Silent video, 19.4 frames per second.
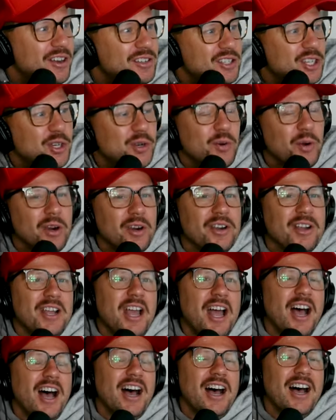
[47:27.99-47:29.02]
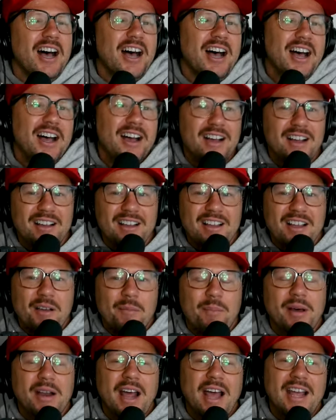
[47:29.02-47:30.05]
on tour. Uh,
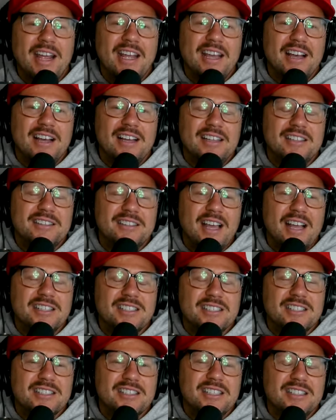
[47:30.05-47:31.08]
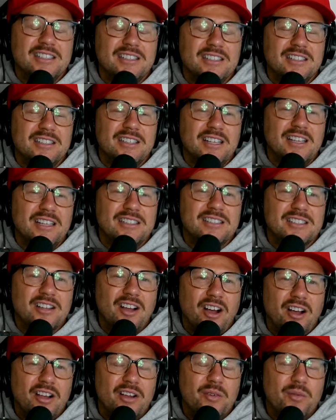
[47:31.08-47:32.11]
but I, uh, that's it's
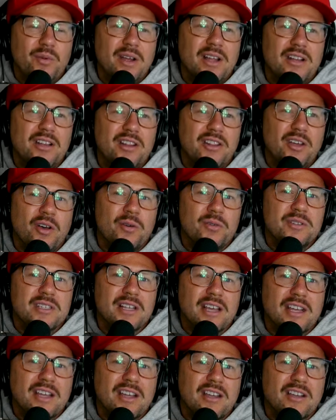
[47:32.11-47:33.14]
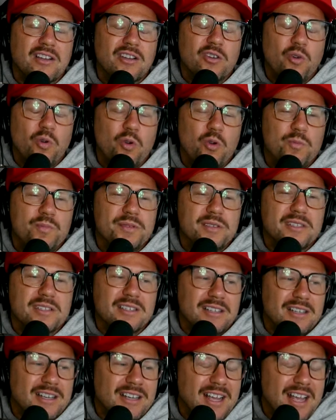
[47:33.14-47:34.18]
uh, in those like groups.
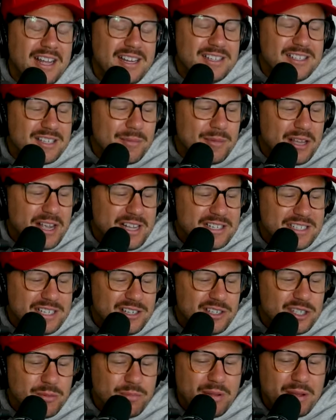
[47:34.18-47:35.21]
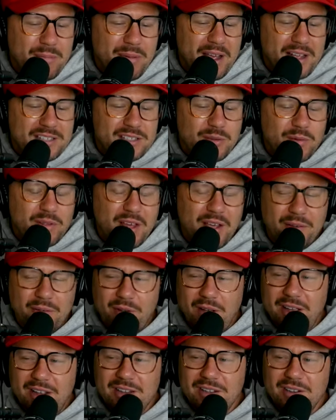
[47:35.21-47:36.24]
And some of the guys I used to play basketball,
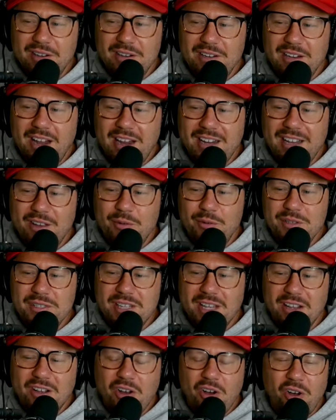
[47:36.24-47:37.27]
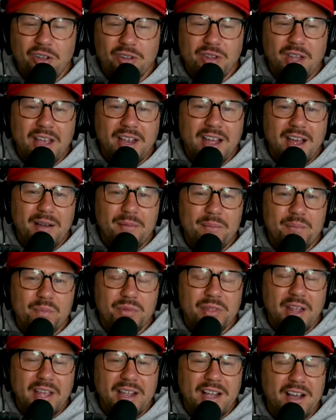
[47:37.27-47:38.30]
I, I I always get called like I'm
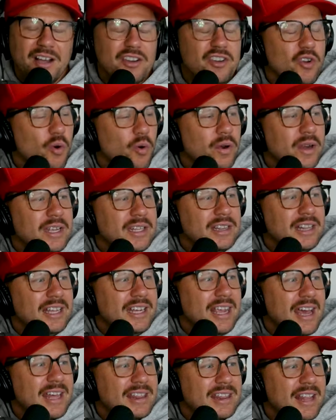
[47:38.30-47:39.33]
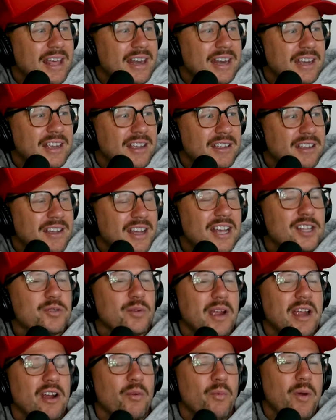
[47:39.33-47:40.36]
like annoyingly athletic. That's
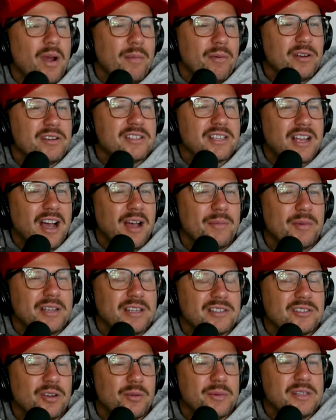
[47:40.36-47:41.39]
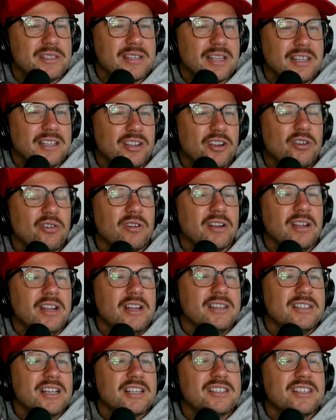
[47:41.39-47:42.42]
what Aaron Weber, he's a comic, he told me, he's like, you're
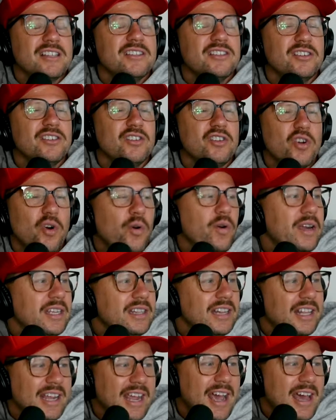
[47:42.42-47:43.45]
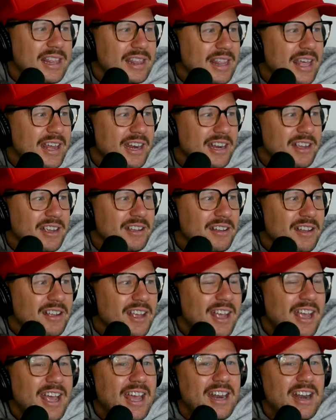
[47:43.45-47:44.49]
Dustin's annoyingly athletic.
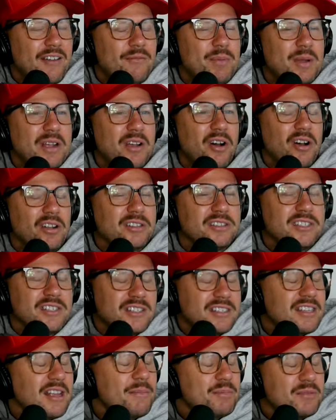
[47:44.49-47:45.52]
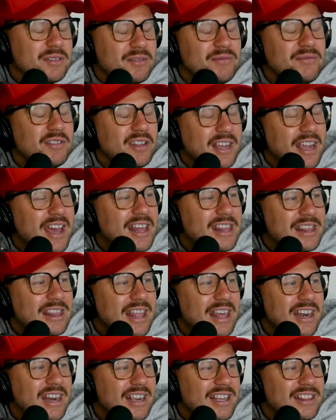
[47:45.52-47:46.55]
And I've been called deceptively
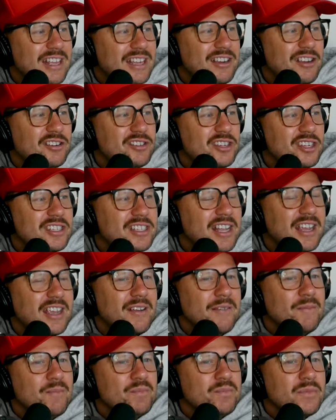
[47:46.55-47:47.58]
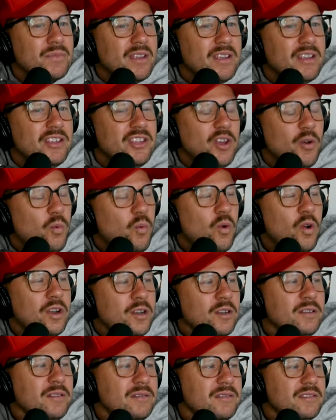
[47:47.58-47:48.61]
athletic, that sure. you're just like, you
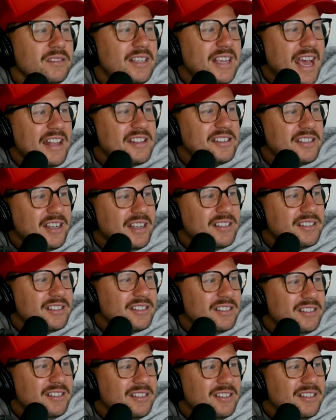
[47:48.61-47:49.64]
wouldn't guess it.